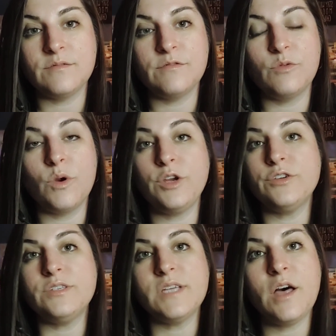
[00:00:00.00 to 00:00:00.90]
for
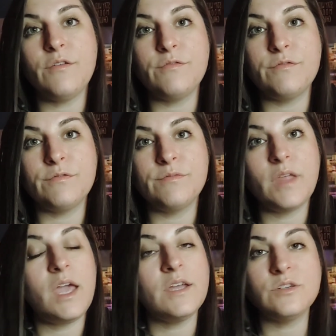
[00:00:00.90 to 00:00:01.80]
yourself
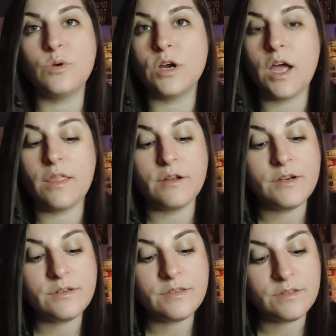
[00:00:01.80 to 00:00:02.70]
and or
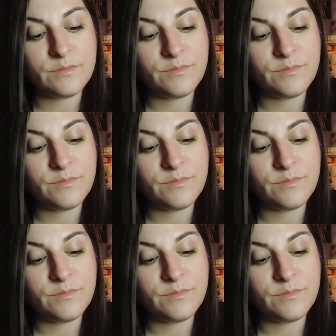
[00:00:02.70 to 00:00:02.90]
others,